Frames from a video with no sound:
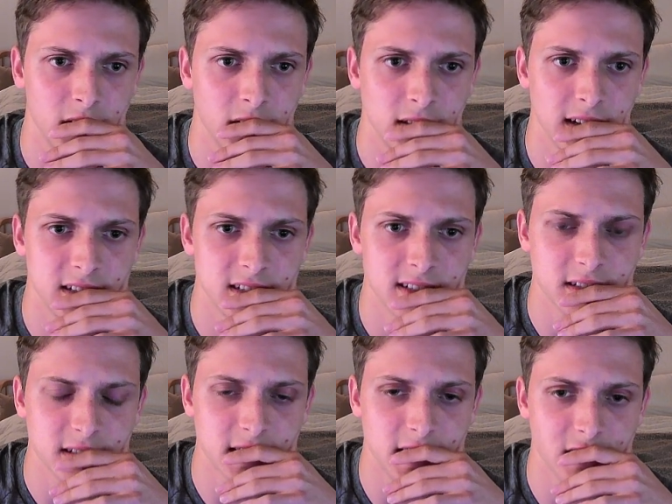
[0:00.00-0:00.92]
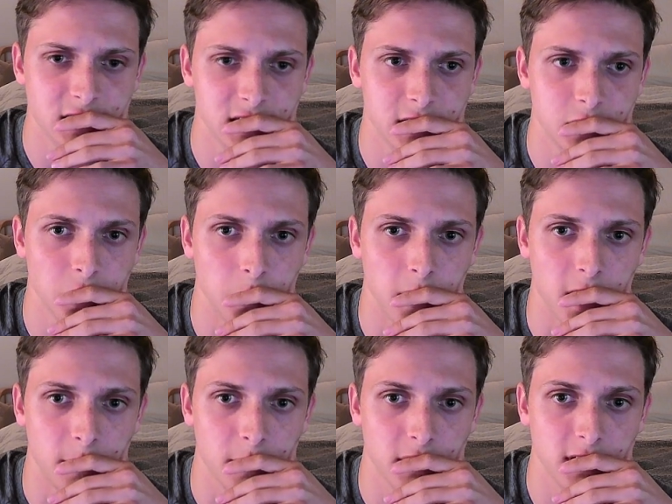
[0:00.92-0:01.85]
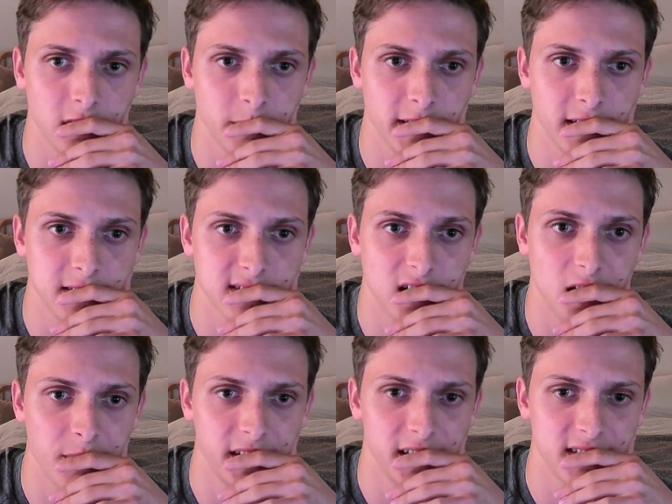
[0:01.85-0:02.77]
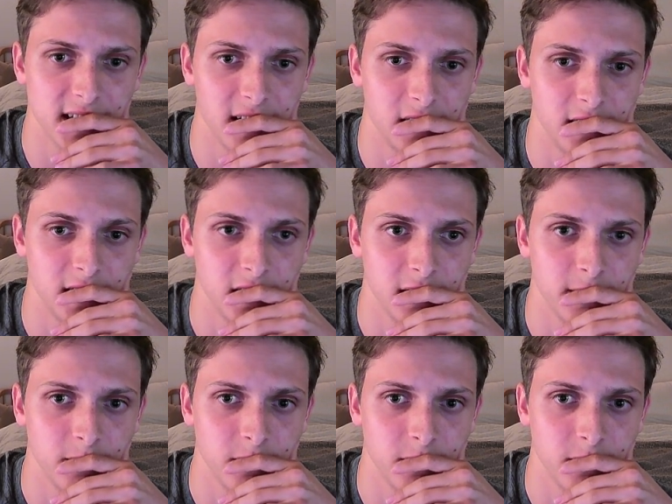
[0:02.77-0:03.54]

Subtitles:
Let's actually go up a little bit, stopping his idea